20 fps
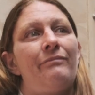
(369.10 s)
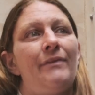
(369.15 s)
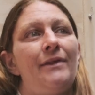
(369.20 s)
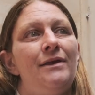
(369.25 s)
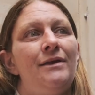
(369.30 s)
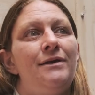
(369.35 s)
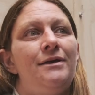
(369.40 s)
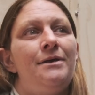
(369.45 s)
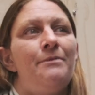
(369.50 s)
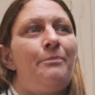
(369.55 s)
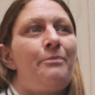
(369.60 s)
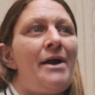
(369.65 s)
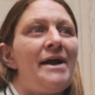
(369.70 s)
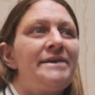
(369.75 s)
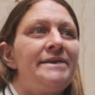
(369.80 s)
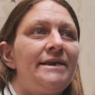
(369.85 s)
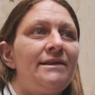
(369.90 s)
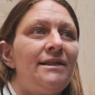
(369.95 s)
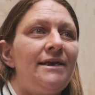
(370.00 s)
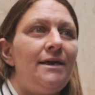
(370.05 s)
You
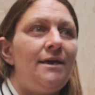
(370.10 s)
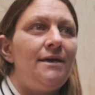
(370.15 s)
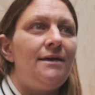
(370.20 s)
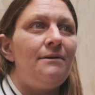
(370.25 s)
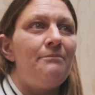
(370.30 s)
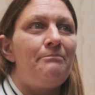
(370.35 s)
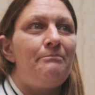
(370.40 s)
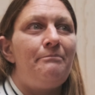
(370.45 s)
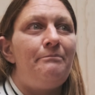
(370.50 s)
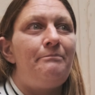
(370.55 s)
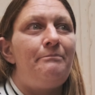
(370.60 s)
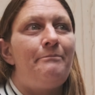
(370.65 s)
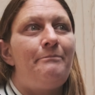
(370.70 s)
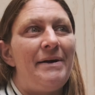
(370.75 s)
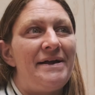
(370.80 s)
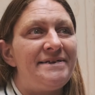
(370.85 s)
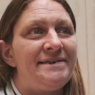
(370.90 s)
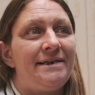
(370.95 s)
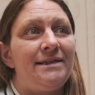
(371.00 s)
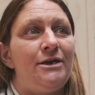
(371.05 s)

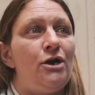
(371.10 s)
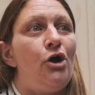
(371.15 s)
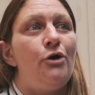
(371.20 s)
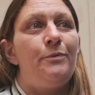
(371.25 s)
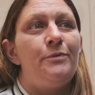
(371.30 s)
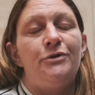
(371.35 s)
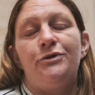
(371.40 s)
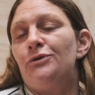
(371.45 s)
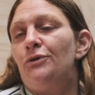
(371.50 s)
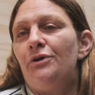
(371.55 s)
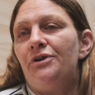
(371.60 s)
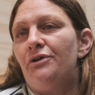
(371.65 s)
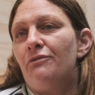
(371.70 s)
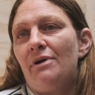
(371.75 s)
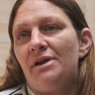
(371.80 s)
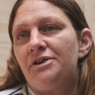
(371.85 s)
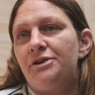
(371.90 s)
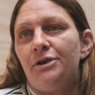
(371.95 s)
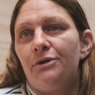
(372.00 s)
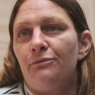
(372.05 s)
basically open the door and you
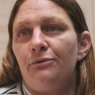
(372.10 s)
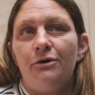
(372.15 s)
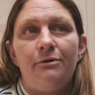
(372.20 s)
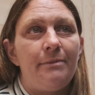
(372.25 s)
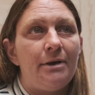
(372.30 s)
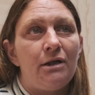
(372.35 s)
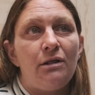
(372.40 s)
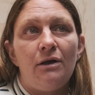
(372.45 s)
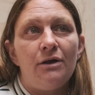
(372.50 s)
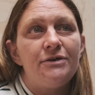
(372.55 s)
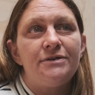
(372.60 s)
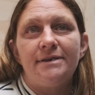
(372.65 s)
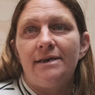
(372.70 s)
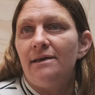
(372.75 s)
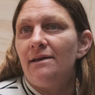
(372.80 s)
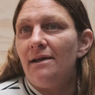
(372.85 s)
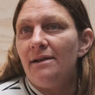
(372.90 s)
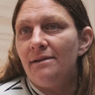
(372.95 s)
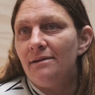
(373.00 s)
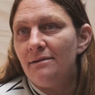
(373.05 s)
run to your room and close it
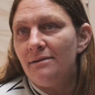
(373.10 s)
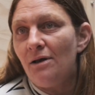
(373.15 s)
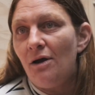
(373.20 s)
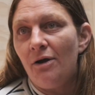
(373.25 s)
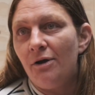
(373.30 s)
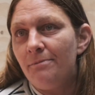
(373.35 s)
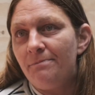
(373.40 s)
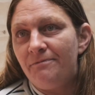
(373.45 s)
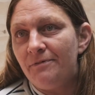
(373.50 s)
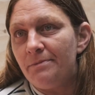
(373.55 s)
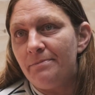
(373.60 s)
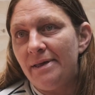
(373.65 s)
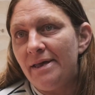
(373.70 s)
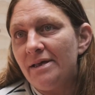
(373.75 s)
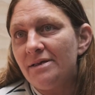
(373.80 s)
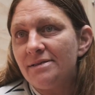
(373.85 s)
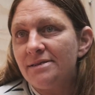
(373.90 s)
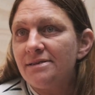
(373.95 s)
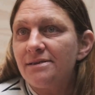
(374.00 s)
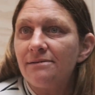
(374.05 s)
and hope for the
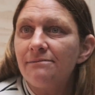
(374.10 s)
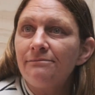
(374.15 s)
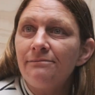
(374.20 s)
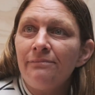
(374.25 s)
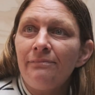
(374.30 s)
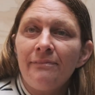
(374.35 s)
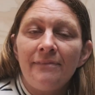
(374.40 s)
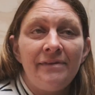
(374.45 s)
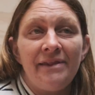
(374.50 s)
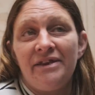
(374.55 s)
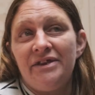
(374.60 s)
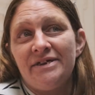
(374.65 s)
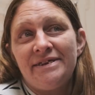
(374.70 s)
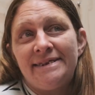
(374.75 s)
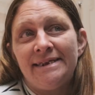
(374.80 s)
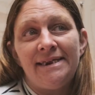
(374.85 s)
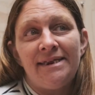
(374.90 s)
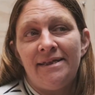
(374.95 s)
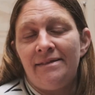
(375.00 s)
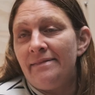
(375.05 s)
best. And then you're
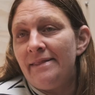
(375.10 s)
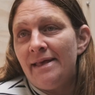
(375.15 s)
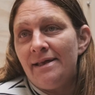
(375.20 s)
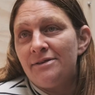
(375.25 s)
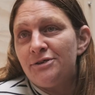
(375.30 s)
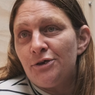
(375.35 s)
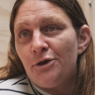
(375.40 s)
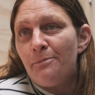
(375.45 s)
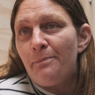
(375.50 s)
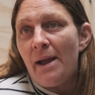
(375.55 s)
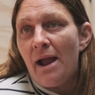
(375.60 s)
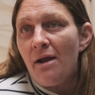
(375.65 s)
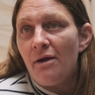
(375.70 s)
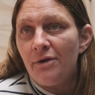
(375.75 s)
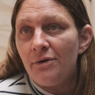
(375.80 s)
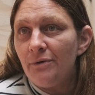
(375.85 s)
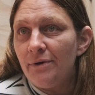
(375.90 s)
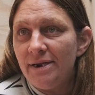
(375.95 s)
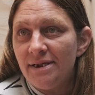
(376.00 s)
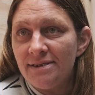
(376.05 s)
sitting in there so
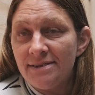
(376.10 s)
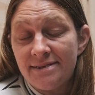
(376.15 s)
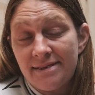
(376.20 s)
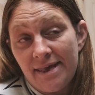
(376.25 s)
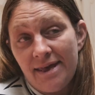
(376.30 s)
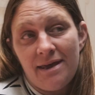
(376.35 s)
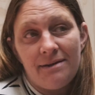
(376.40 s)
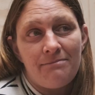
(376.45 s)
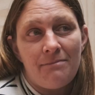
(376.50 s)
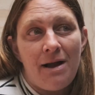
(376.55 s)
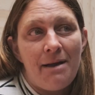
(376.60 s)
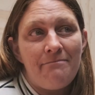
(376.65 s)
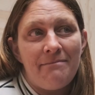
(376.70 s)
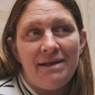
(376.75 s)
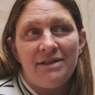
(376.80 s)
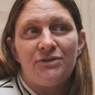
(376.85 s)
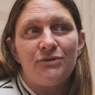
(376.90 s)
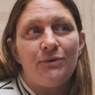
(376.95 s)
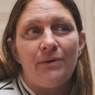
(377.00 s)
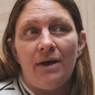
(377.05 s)
paranoid and scared. My
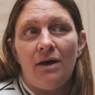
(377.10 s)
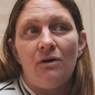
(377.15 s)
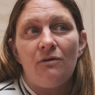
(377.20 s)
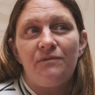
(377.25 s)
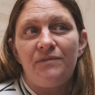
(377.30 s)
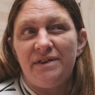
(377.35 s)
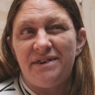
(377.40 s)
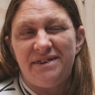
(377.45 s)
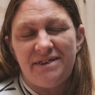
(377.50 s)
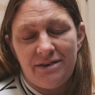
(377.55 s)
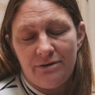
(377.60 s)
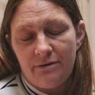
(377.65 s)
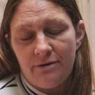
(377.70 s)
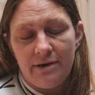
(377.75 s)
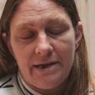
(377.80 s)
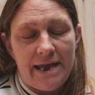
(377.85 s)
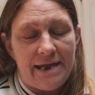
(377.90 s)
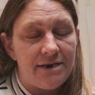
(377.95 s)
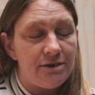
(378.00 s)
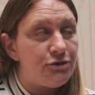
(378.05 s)
mental health
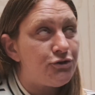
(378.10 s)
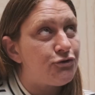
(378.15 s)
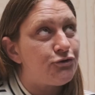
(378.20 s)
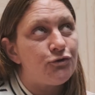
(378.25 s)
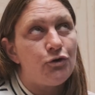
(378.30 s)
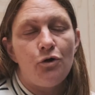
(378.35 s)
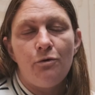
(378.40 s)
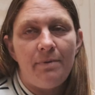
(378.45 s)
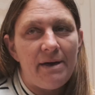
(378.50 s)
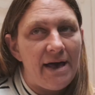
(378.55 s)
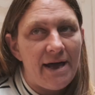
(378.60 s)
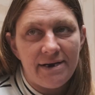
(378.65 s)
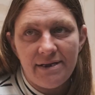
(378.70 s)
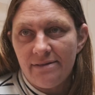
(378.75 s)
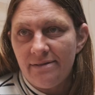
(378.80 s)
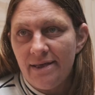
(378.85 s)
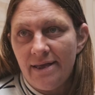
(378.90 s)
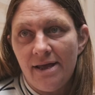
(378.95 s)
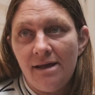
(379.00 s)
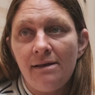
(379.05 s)
deteriorated so bad
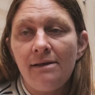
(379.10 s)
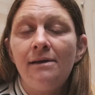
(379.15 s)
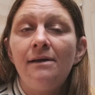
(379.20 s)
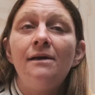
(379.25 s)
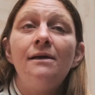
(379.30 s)
in there.